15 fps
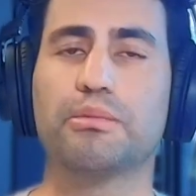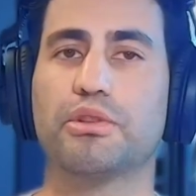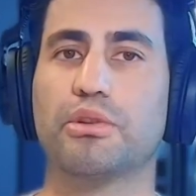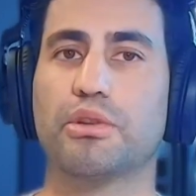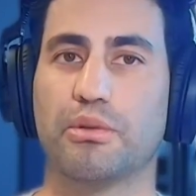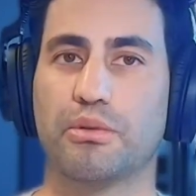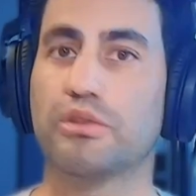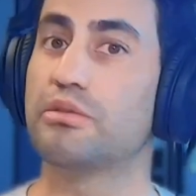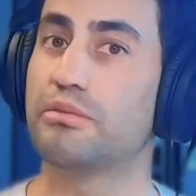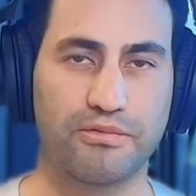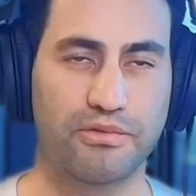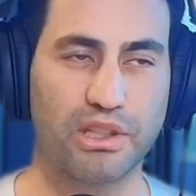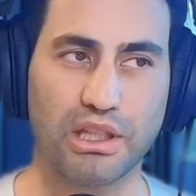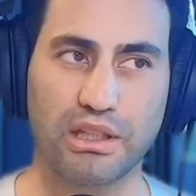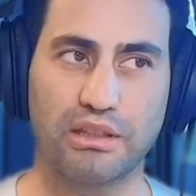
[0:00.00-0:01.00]
So there was
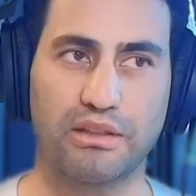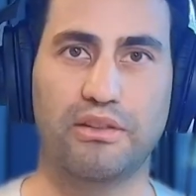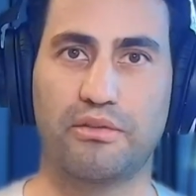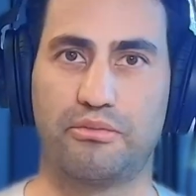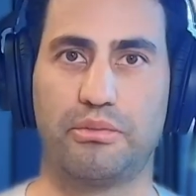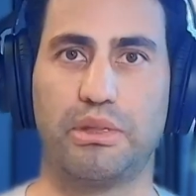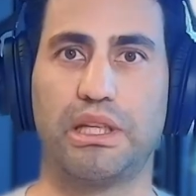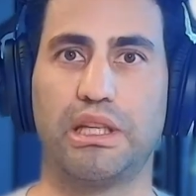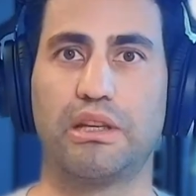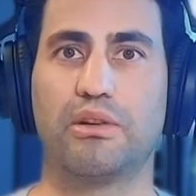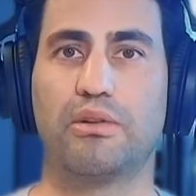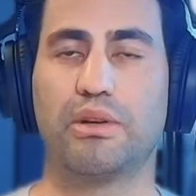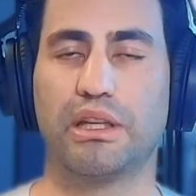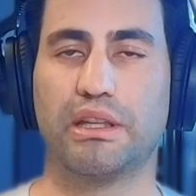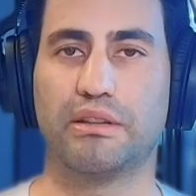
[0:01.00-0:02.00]
floods of money
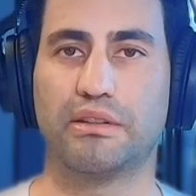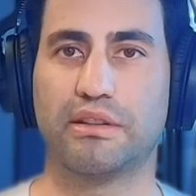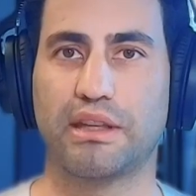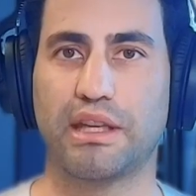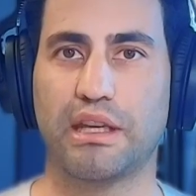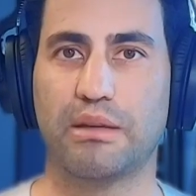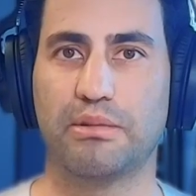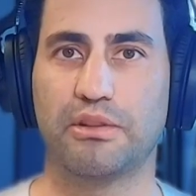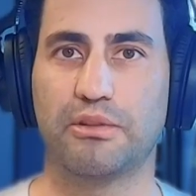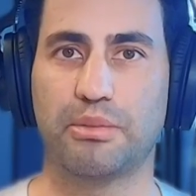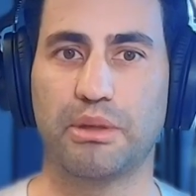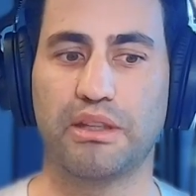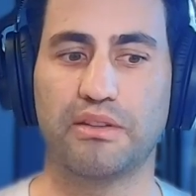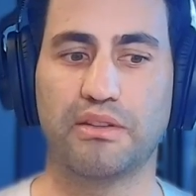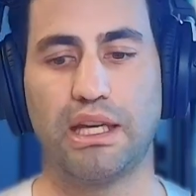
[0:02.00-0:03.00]
going into cannabis
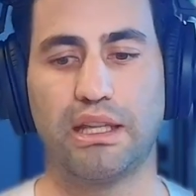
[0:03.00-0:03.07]
space,